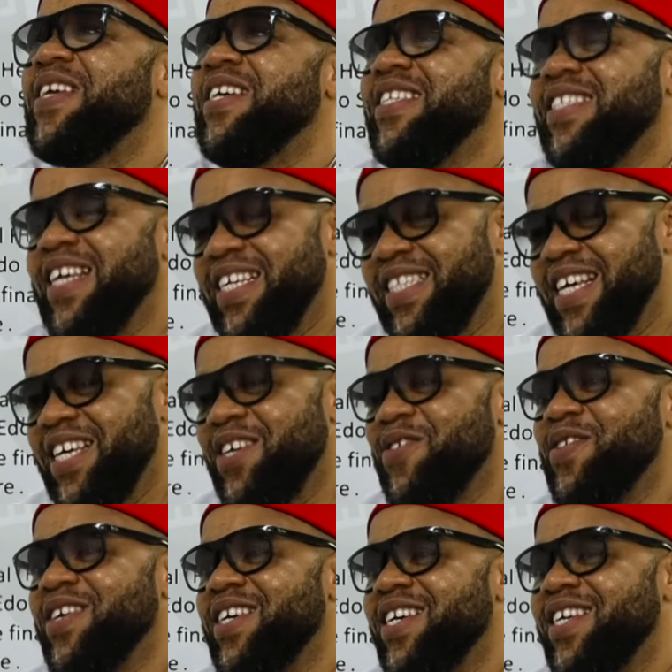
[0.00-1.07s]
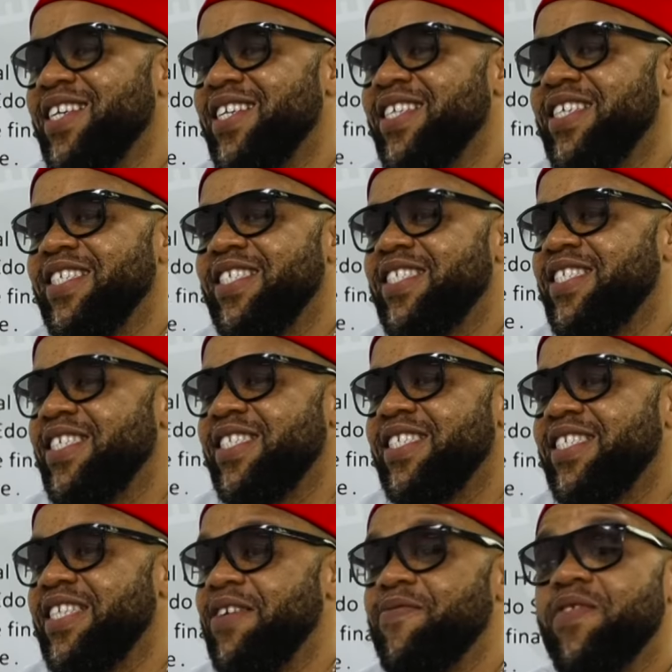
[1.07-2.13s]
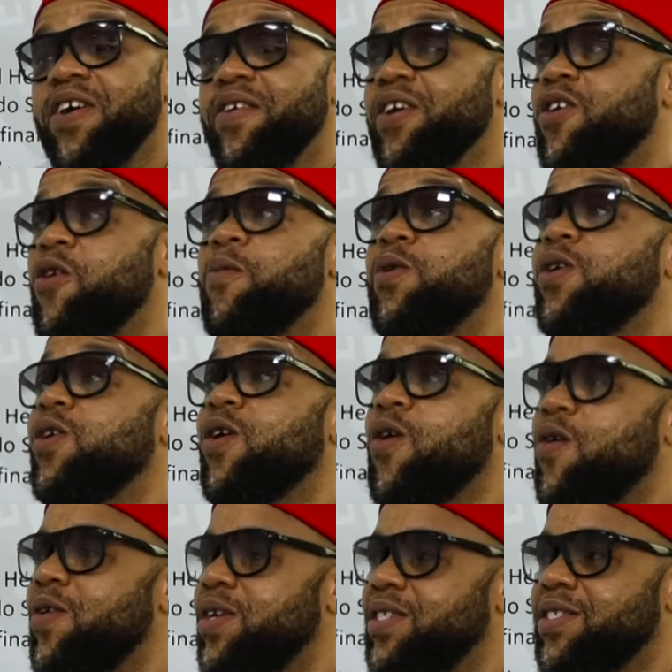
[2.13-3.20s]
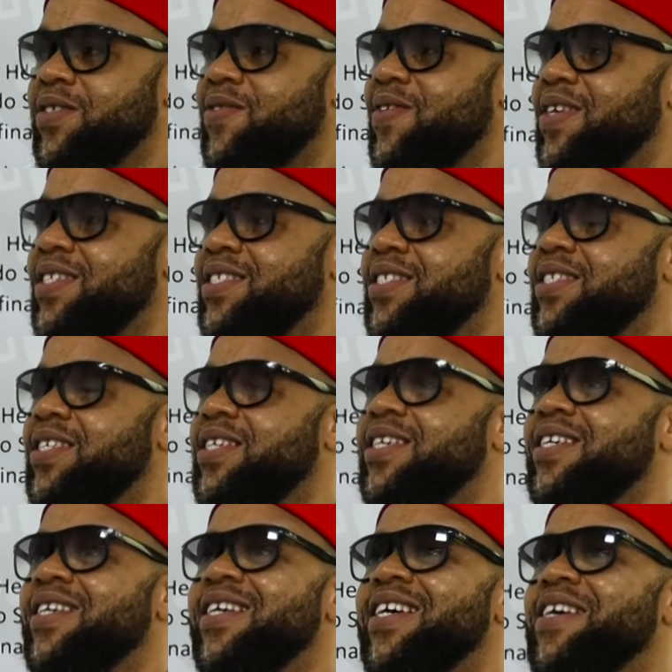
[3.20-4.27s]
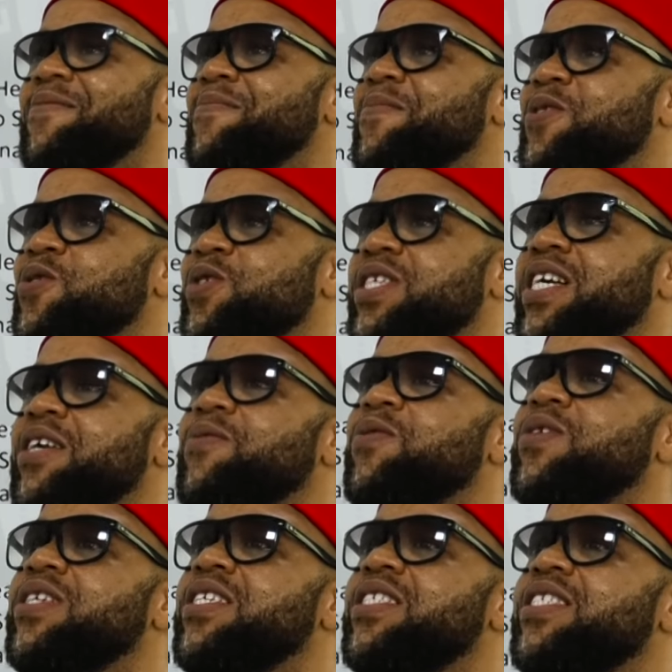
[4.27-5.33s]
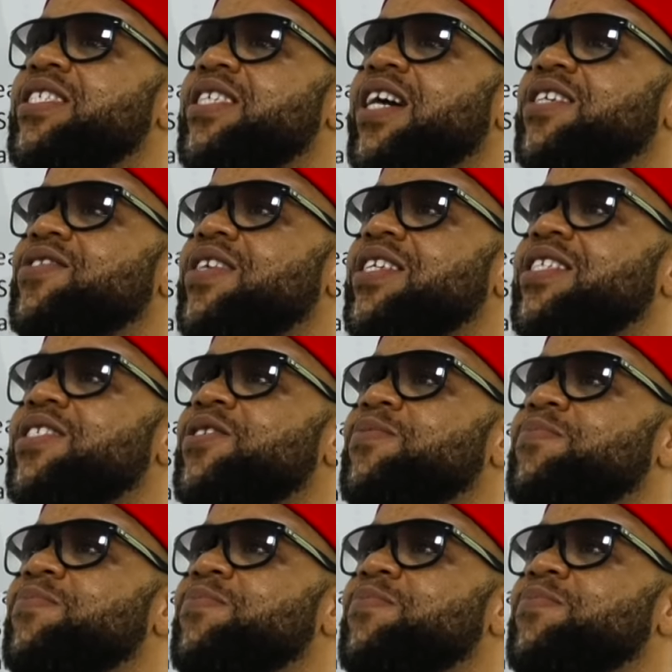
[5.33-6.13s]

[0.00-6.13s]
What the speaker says: Thank you again. It's a very common occurrence, all right? You see enrollees actually